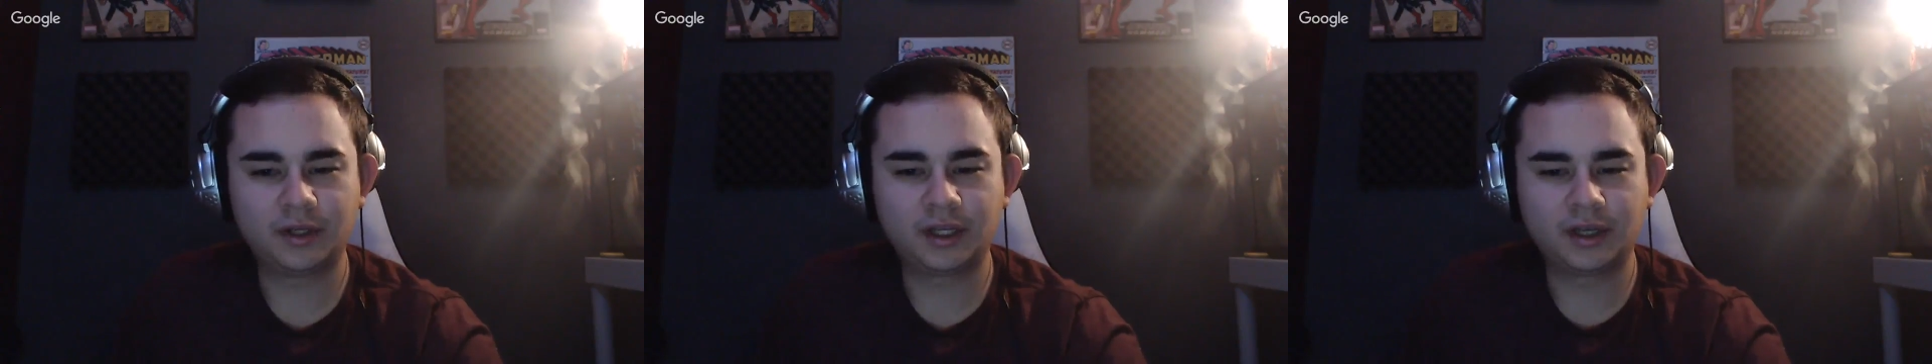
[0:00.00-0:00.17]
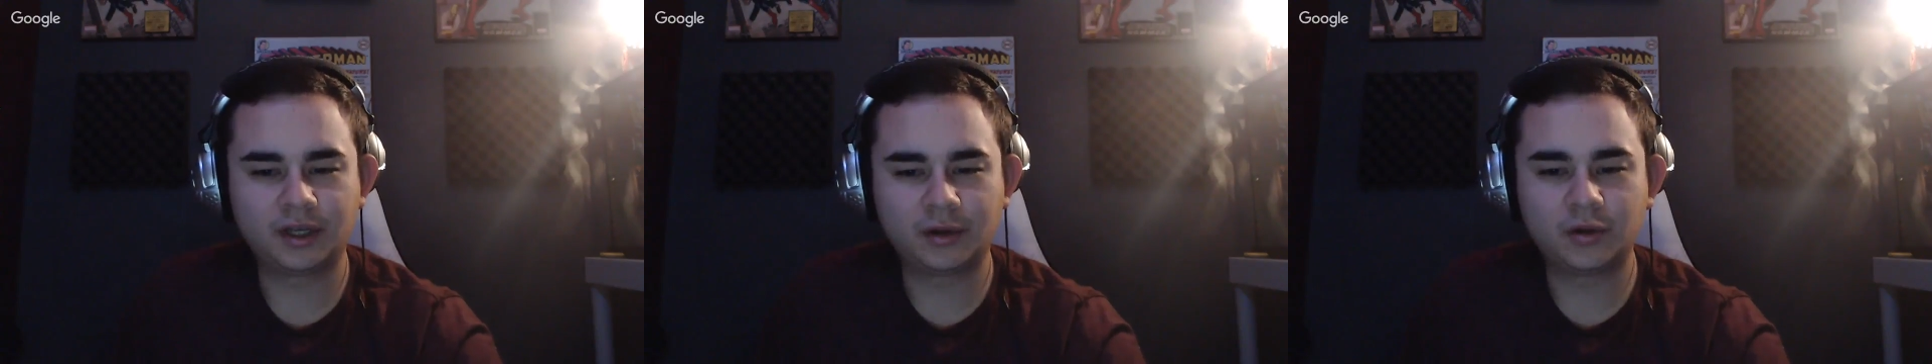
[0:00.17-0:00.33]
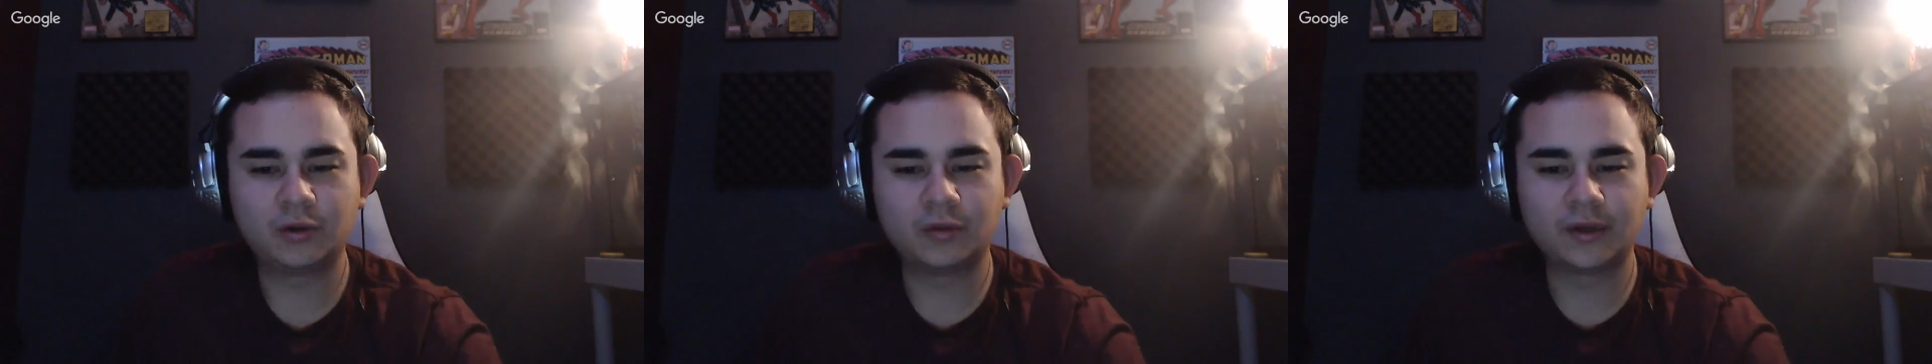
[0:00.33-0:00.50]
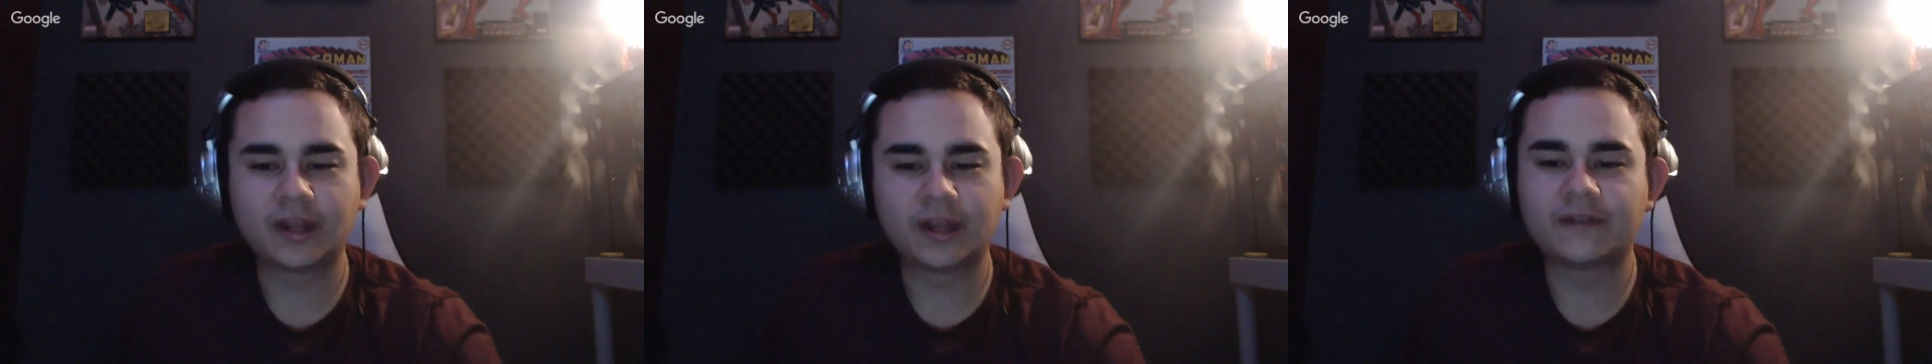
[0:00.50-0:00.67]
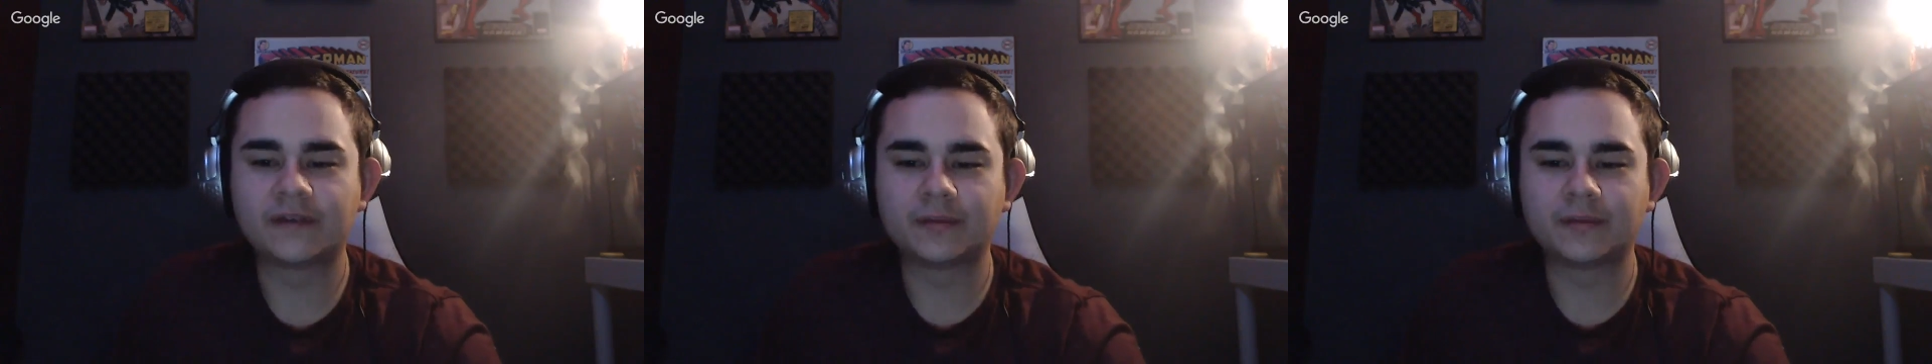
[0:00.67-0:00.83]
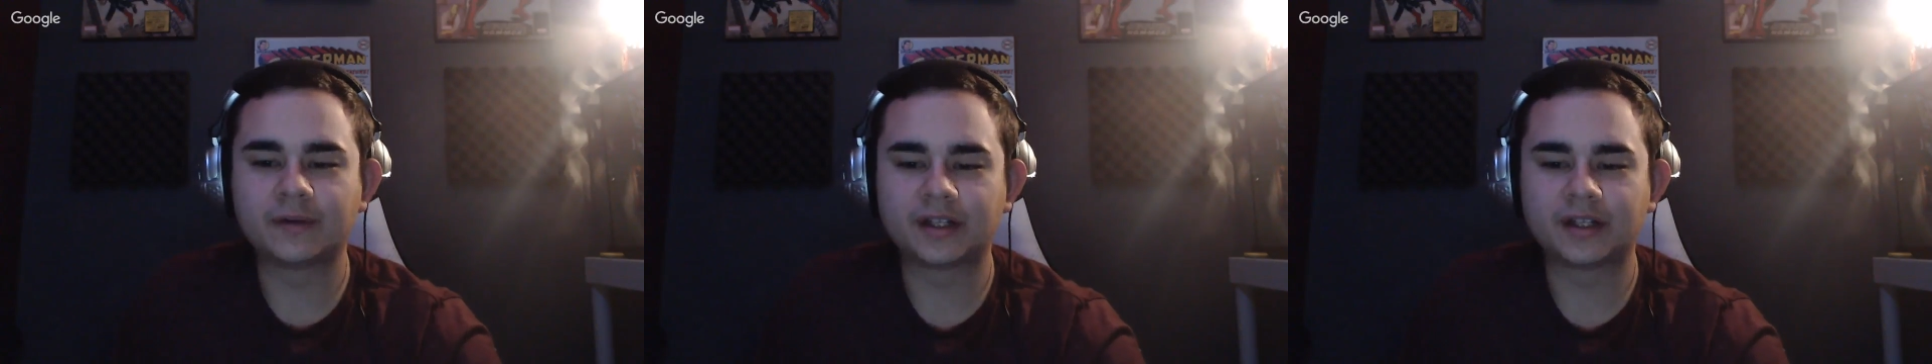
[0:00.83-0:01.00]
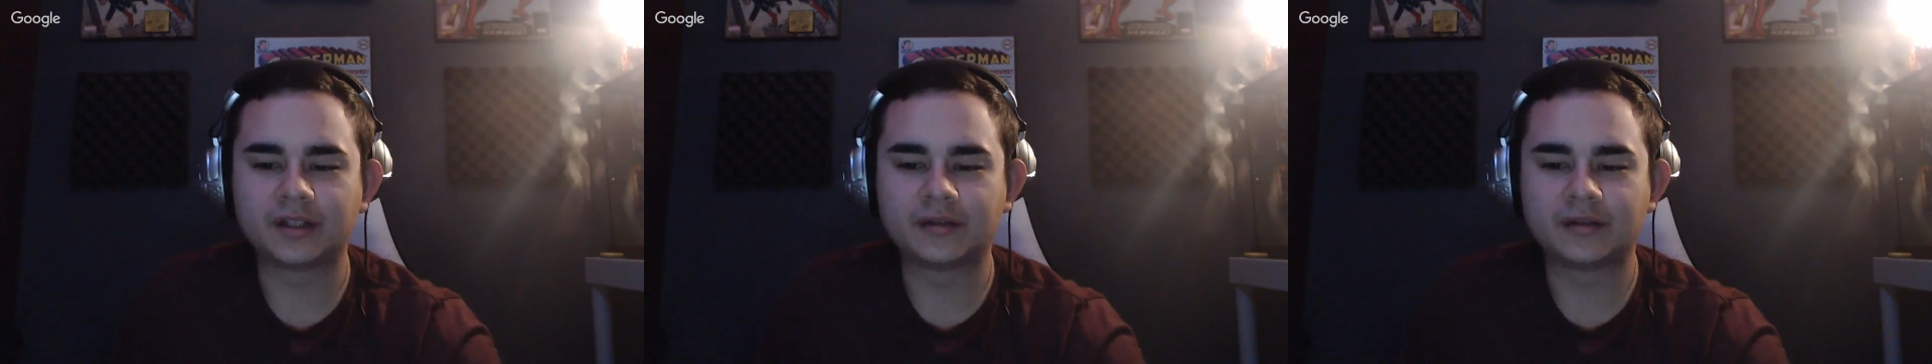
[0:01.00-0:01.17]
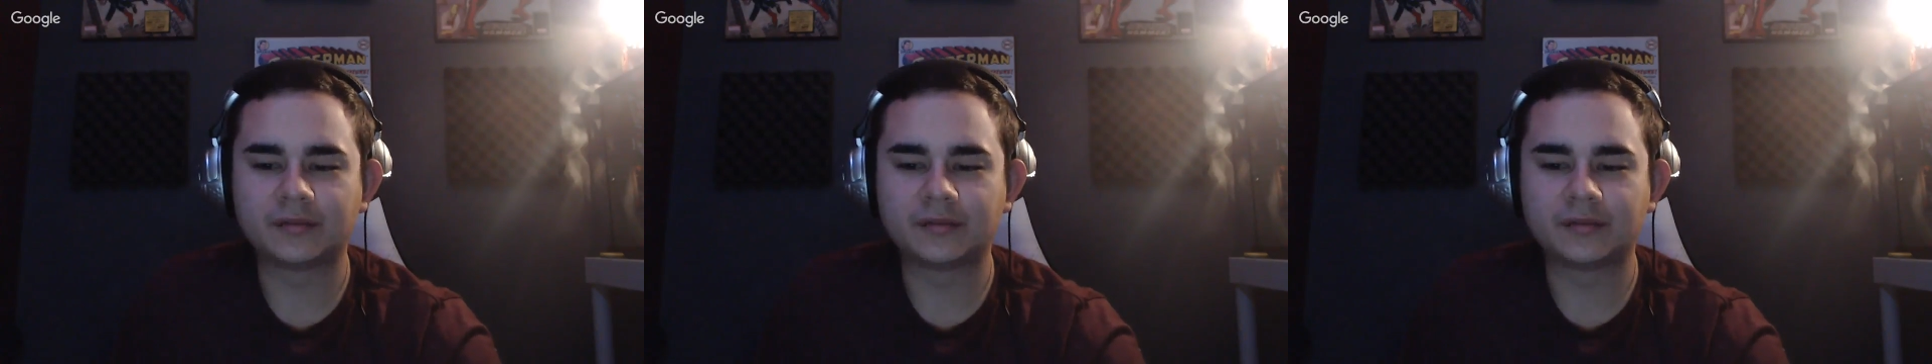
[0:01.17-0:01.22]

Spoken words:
cool with everybody.